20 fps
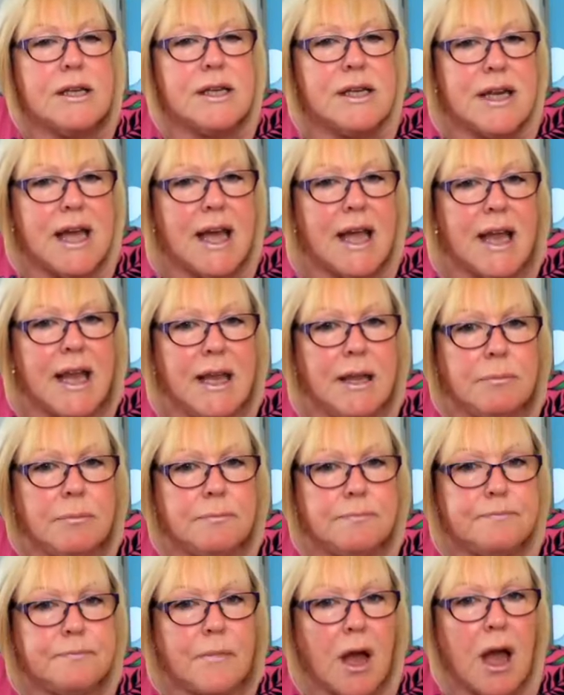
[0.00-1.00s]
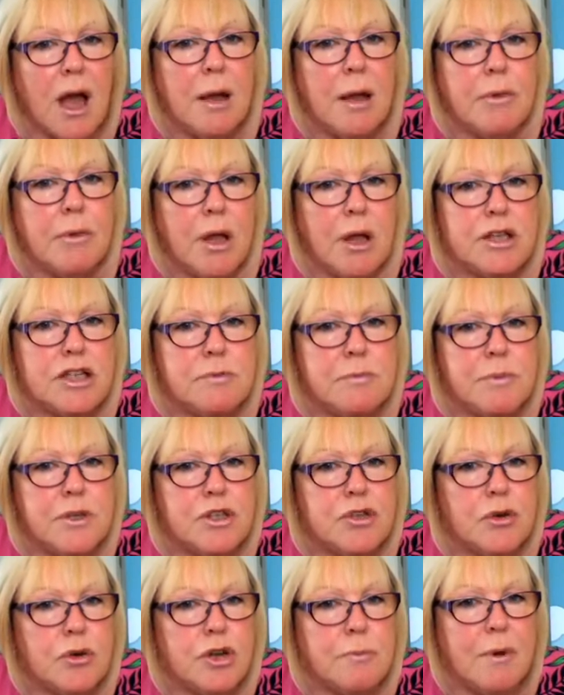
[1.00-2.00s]
Today, I'm going to be
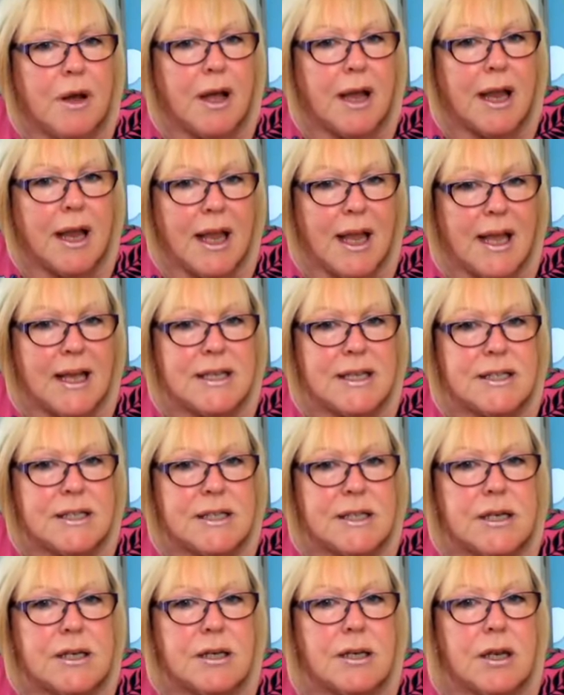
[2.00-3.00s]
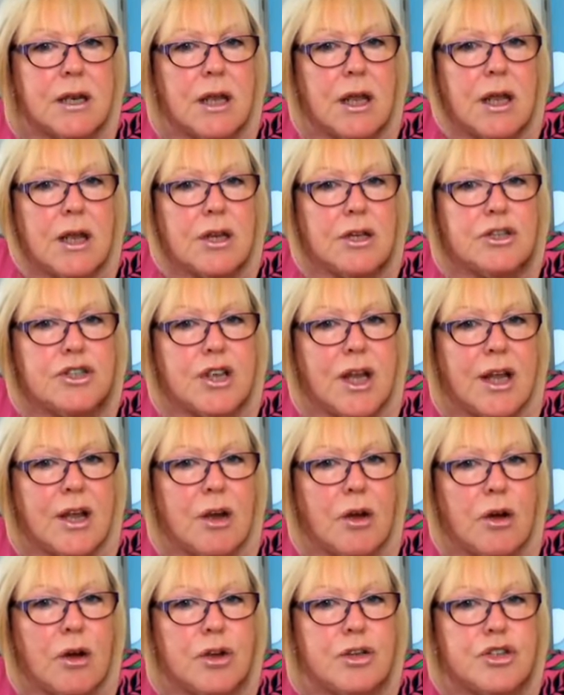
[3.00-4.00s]
joined by a guest, Jenn
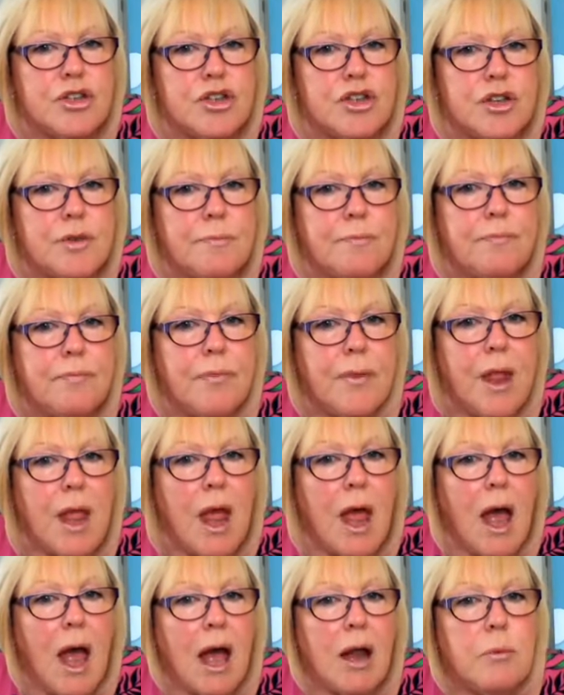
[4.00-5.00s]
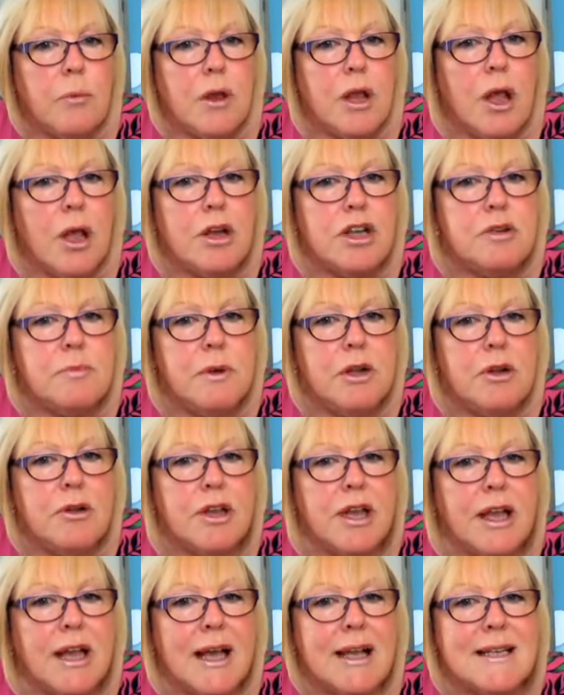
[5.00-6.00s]
Hodge, and we're going to be
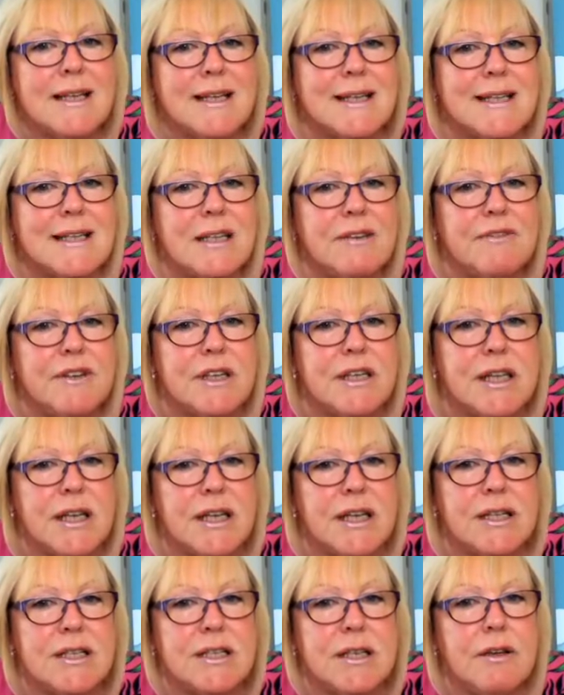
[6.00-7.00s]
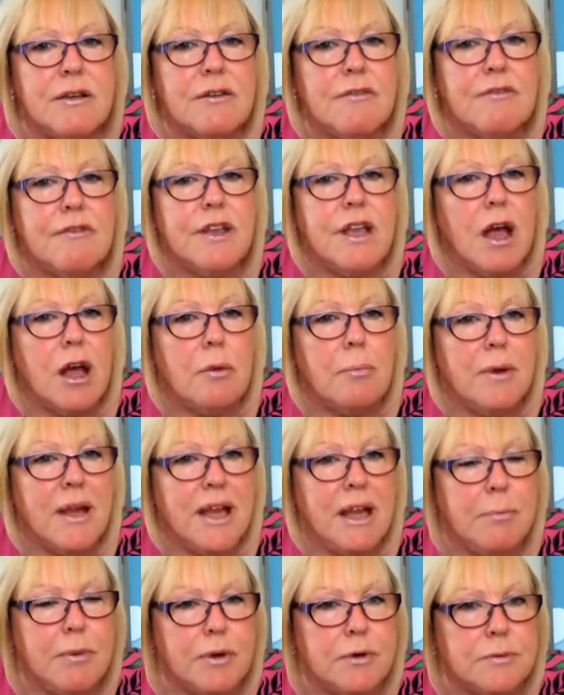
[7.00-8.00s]
looking at activities for young
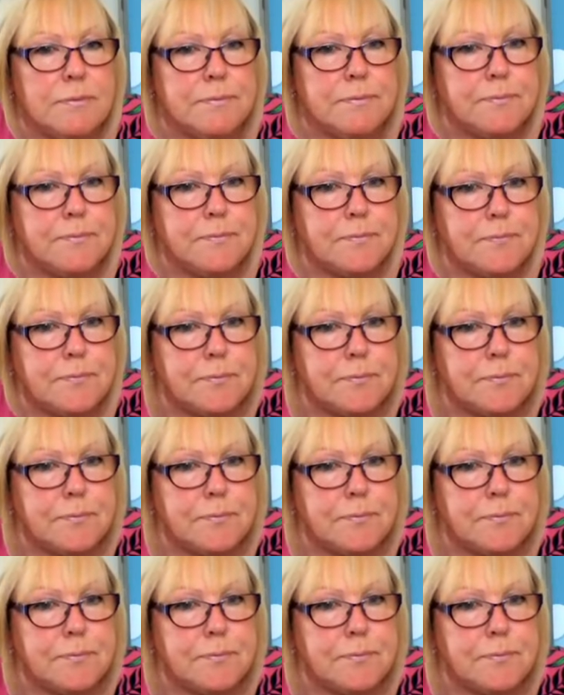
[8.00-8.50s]
people.